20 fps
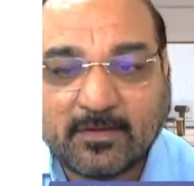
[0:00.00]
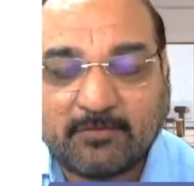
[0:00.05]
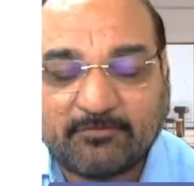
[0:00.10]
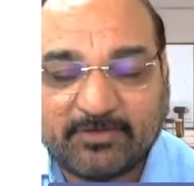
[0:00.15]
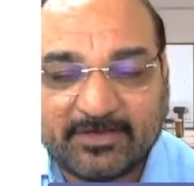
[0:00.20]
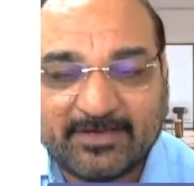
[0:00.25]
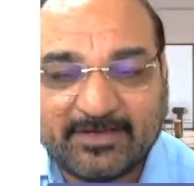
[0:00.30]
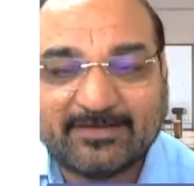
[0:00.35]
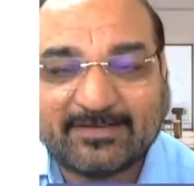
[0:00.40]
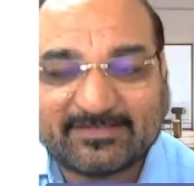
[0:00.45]

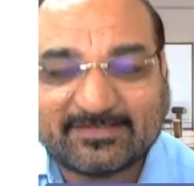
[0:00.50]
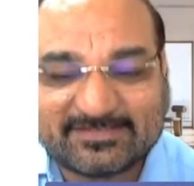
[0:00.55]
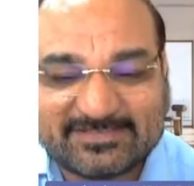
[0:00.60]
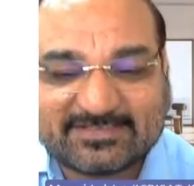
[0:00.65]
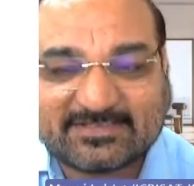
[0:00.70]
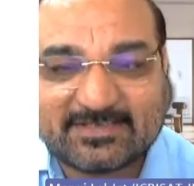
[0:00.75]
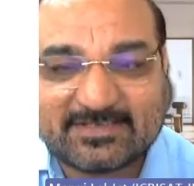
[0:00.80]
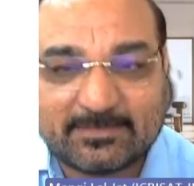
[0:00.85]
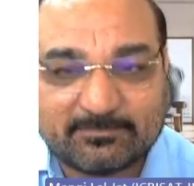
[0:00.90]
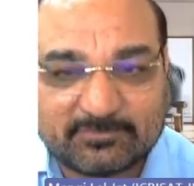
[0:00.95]
We need a
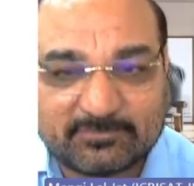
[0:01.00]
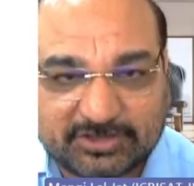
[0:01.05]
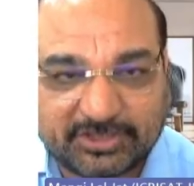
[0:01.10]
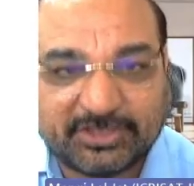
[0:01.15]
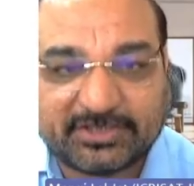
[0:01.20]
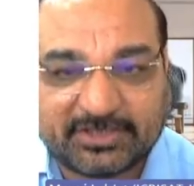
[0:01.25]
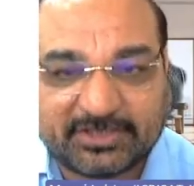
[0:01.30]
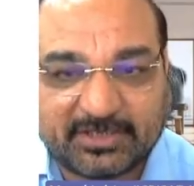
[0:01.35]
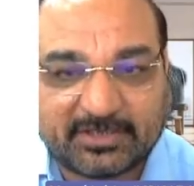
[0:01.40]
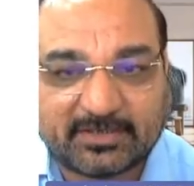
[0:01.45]
system
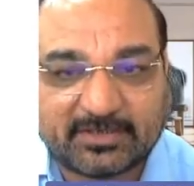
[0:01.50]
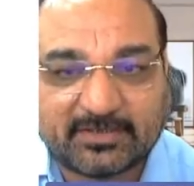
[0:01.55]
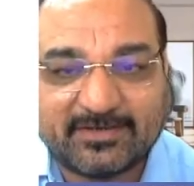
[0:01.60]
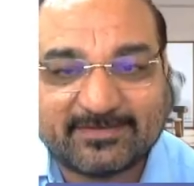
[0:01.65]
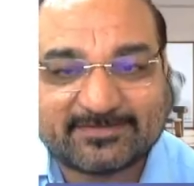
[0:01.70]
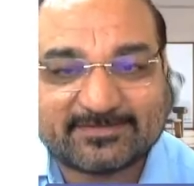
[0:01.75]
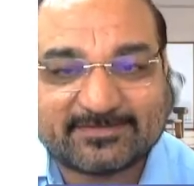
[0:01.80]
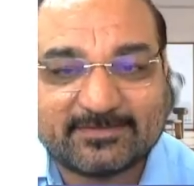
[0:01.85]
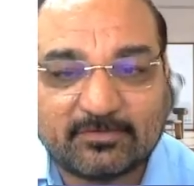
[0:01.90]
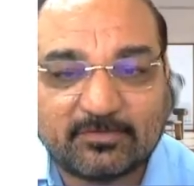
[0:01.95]
thinking.
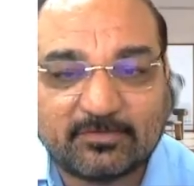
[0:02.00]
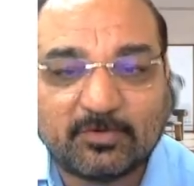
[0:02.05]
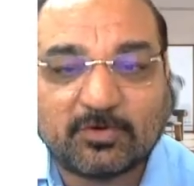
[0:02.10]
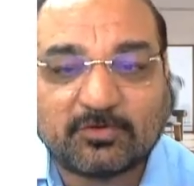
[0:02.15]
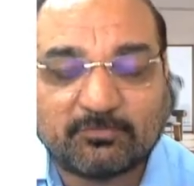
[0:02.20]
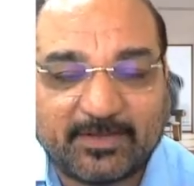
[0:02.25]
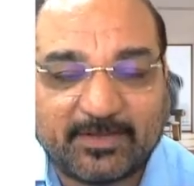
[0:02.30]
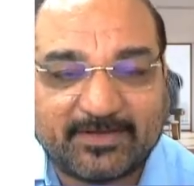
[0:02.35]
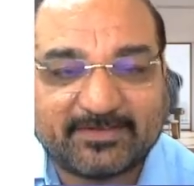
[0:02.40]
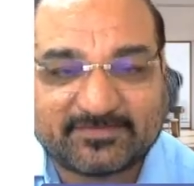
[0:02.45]
It's
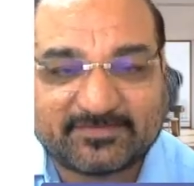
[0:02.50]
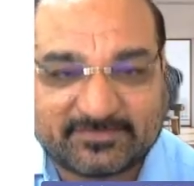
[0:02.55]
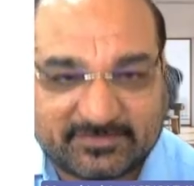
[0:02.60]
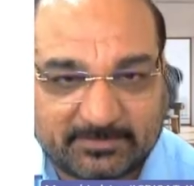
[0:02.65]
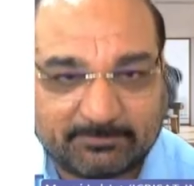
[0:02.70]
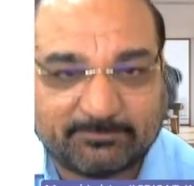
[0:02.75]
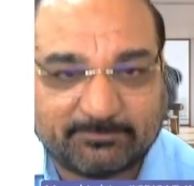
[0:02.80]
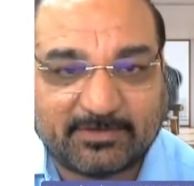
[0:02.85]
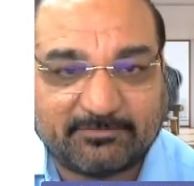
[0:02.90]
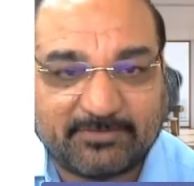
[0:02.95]
not very
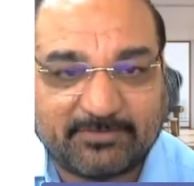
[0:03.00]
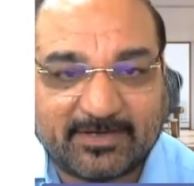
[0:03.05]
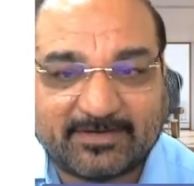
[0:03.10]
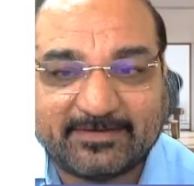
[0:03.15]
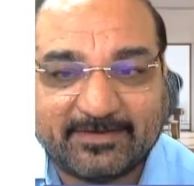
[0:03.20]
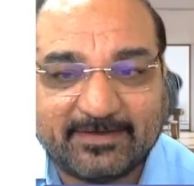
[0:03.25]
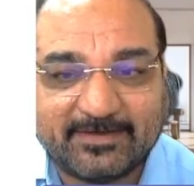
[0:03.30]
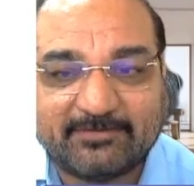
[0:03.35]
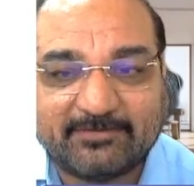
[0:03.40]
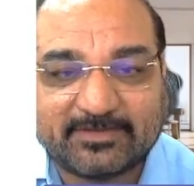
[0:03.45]
simple. We are
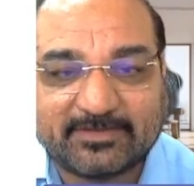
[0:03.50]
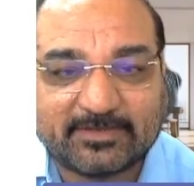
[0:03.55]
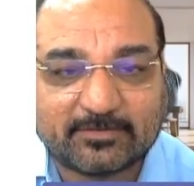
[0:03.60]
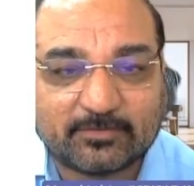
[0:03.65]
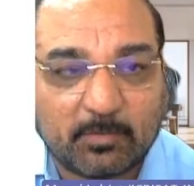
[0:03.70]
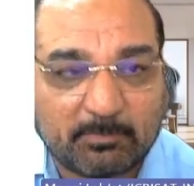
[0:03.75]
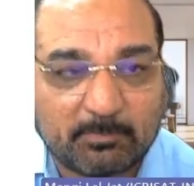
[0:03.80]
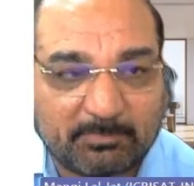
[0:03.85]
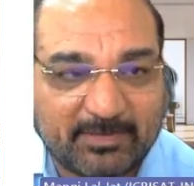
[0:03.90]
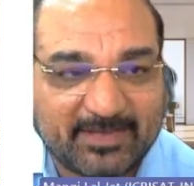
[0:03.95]
dealing with the
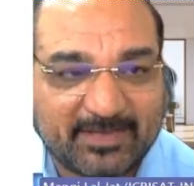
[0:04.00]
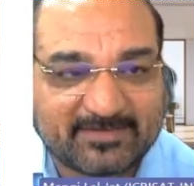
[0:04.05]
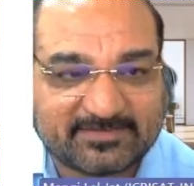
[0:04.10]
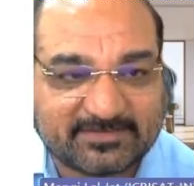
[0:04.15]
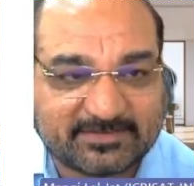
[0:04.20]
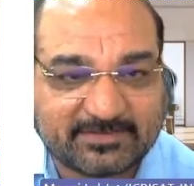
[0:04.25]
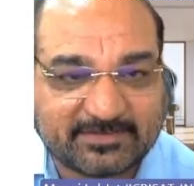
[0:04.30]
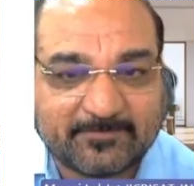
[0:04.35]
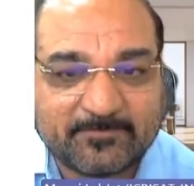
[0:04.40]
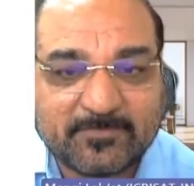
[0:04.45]

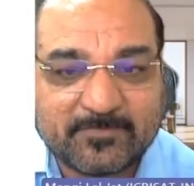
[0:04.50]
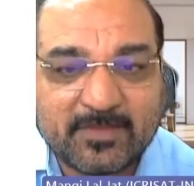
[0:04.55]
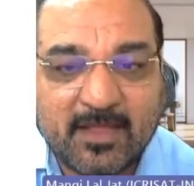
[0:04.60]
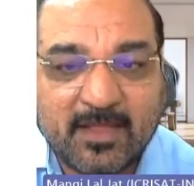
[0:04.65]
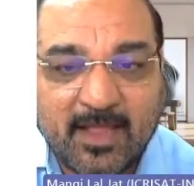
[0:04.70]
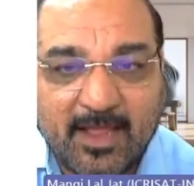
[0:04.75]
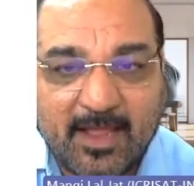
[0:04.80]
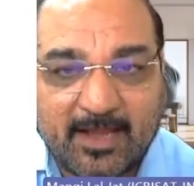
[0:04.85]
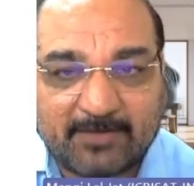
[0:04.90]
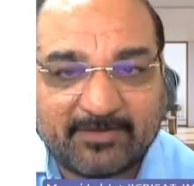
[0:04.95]
complexity.
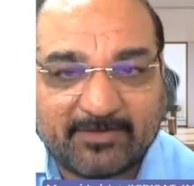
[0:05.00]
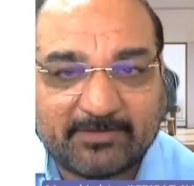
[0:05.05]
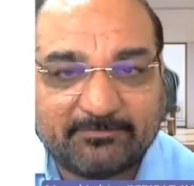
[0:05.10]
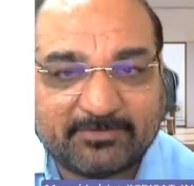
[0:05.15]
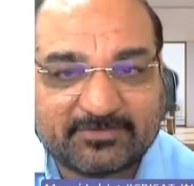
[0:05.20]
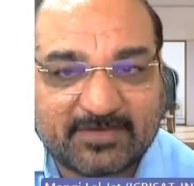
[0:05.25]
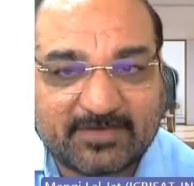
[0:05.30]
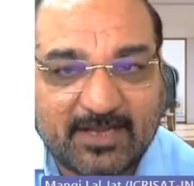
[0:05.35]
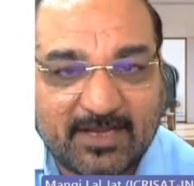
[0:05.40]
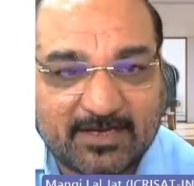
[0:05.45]
And
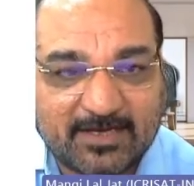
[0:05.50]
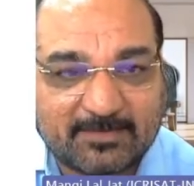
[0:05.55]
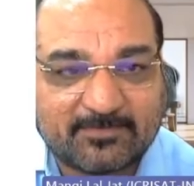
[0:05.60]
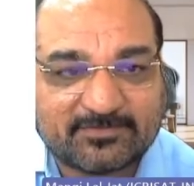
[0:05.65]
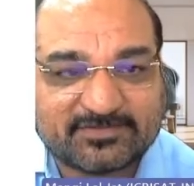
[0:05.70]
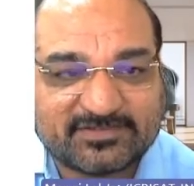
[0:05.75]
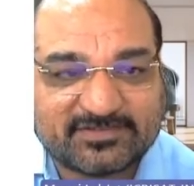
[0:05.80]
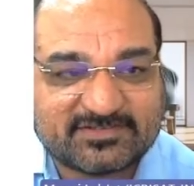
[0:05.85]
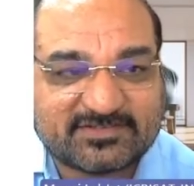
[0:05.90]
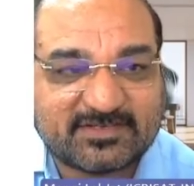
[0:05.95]
when we talk
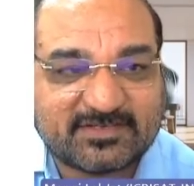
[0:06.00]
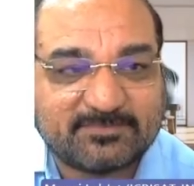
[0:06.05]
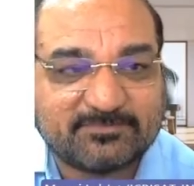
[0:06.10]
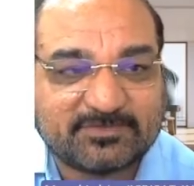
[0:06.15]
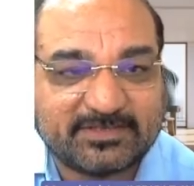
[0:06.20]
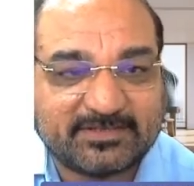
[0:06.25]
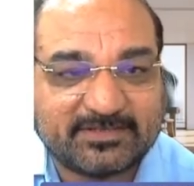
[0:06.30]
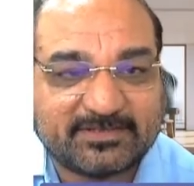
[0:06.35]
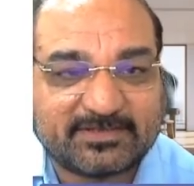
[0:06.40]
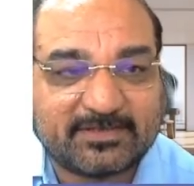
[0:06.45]
about
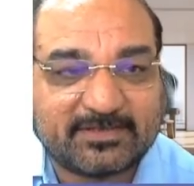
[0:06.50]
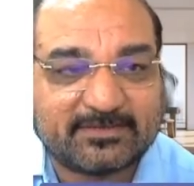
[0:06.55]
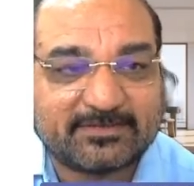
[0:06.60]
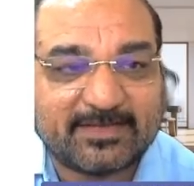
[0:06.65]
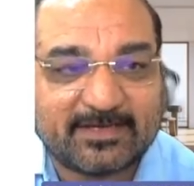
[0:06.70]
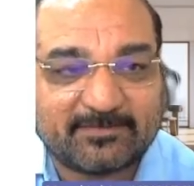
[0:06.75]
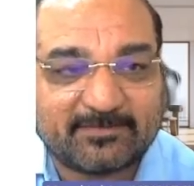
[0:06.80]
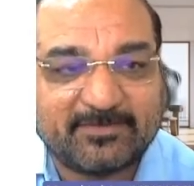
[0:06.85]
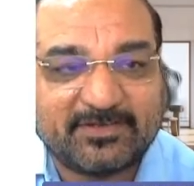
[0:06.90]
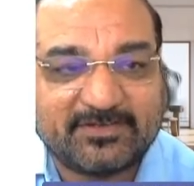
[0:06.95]
system thinking,
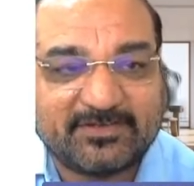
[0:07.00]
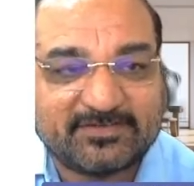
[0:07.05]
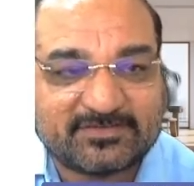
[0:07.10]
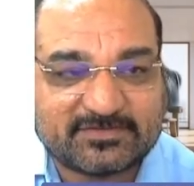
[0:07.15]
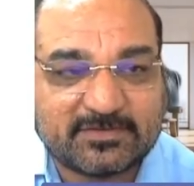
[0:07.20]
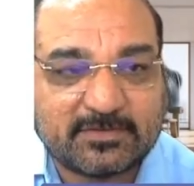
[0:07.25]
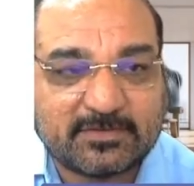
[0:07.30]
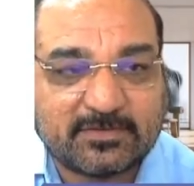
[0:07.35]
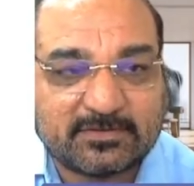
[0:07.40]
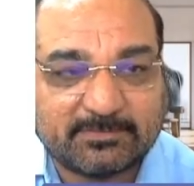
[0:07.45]
that
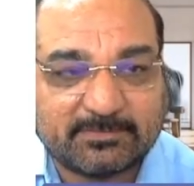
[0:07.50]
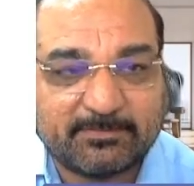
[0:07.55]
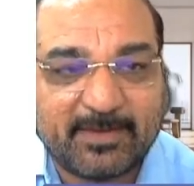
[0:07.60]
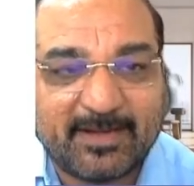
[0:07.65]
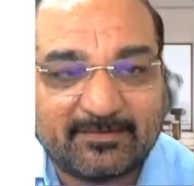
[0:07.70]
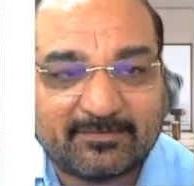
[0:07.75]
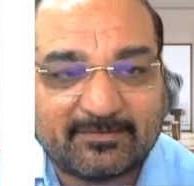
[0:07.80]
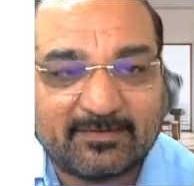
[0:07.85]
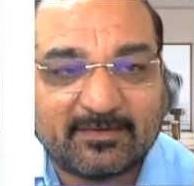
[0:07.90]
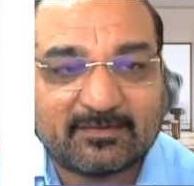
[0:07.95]
means the
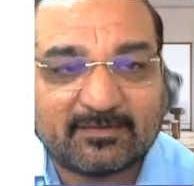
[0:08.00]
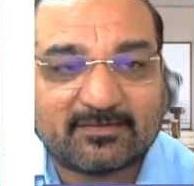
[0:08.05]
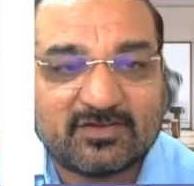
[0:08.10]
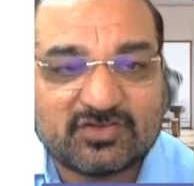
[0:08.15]
mental